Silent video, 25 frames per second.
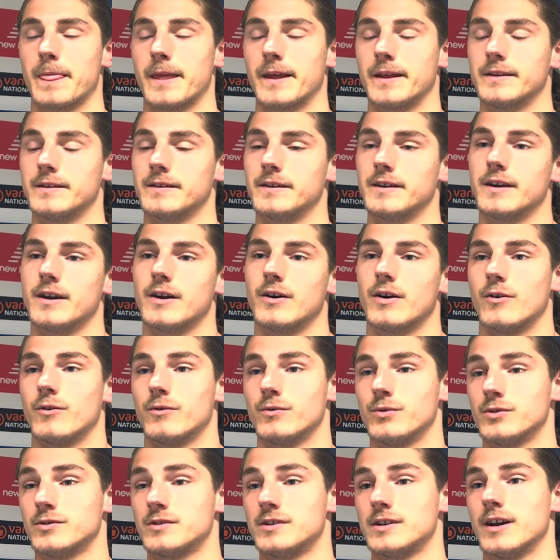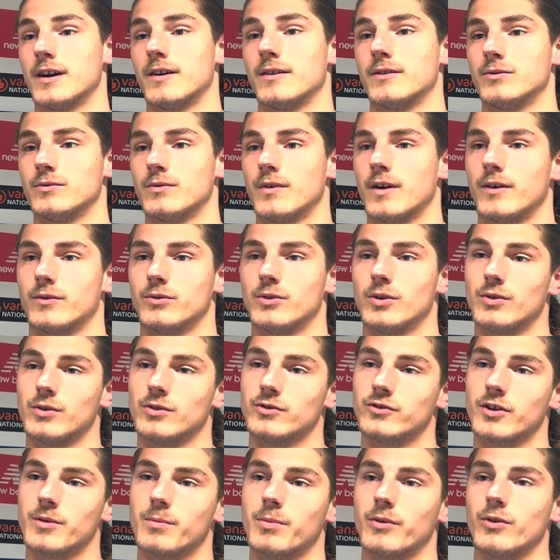And yeah, obviously I've done
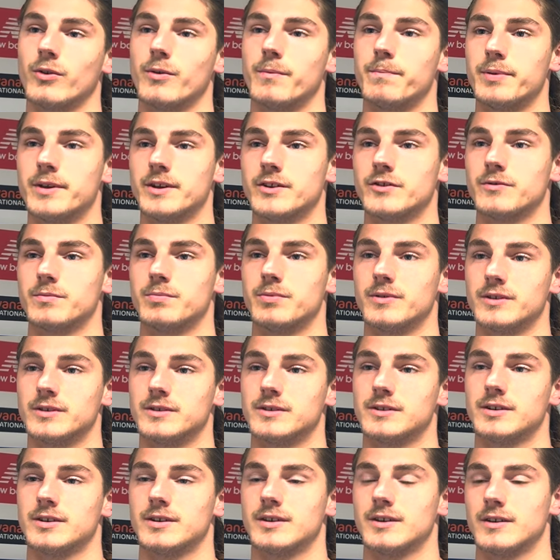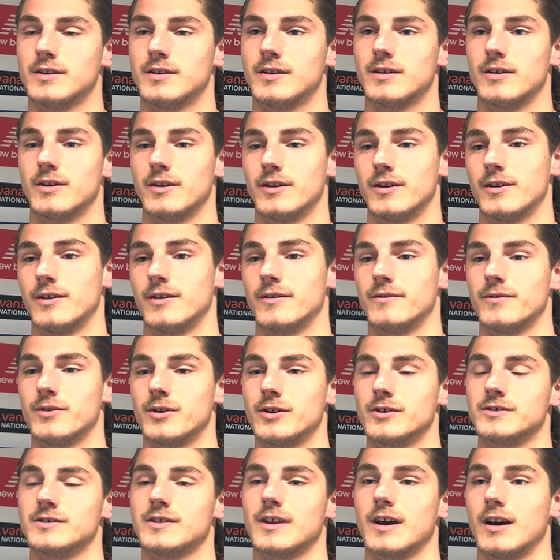the job on the pitch, but
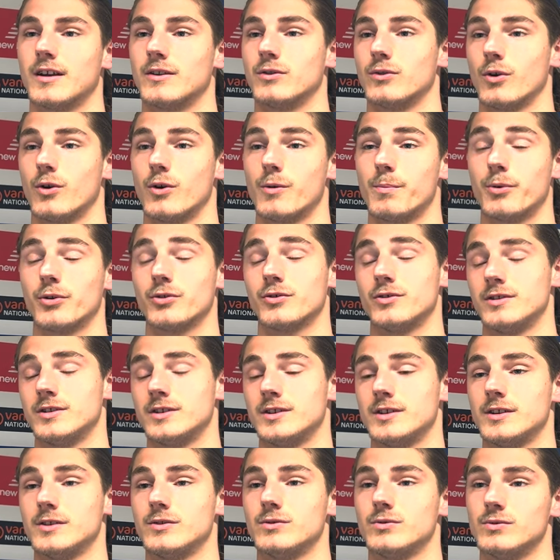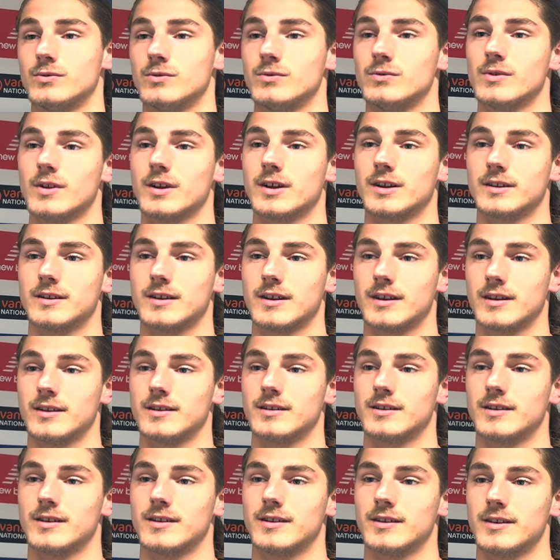first had the opportunity to do that,
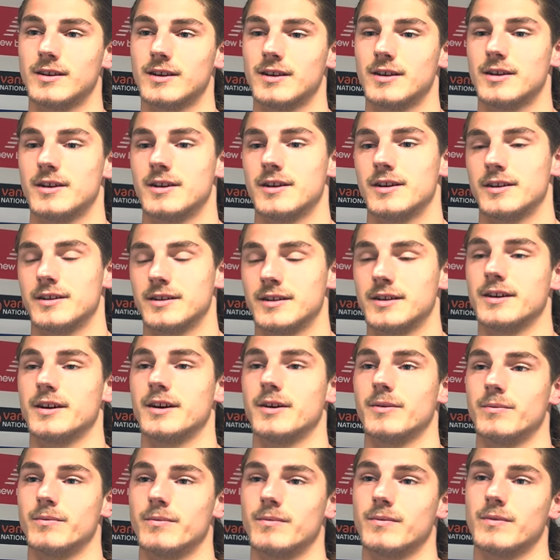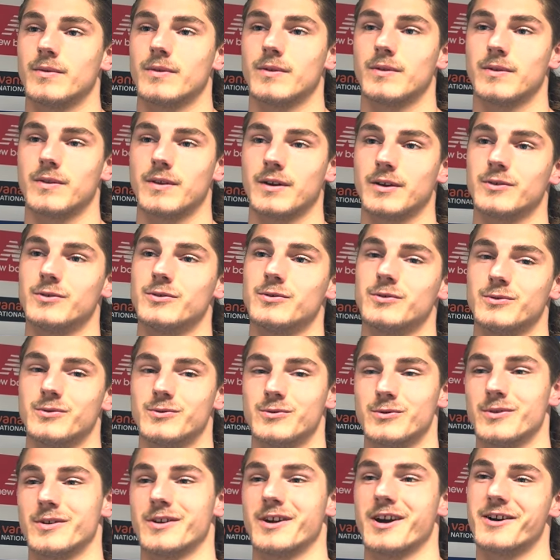and yeah, thank you
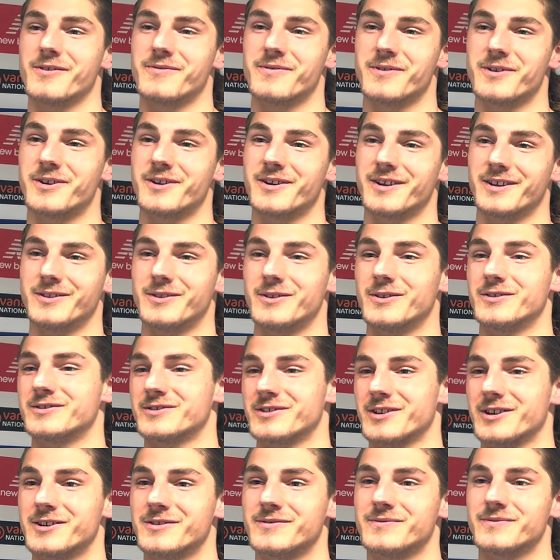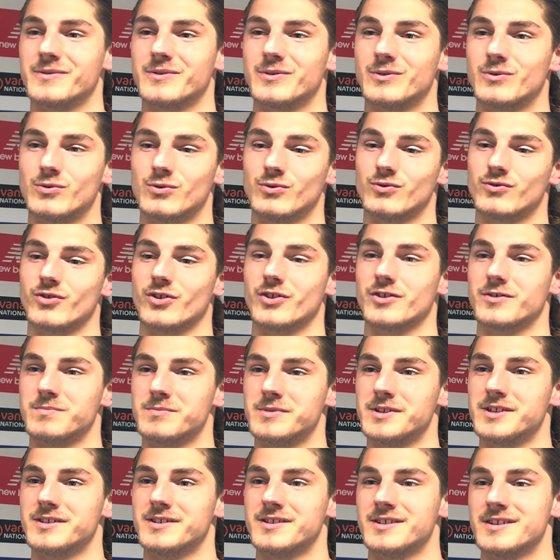to the gaffer and the staff to trust
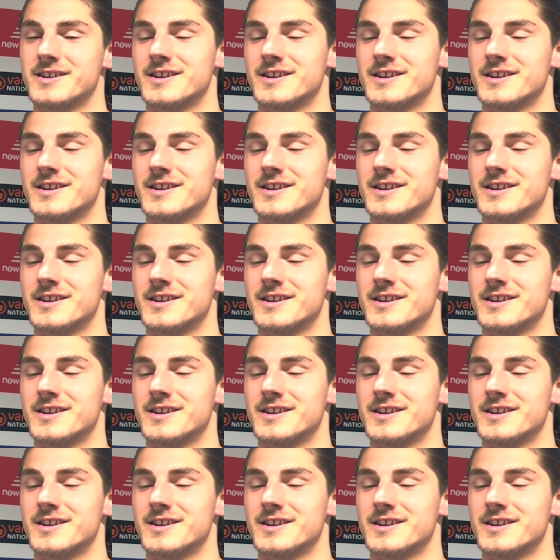me.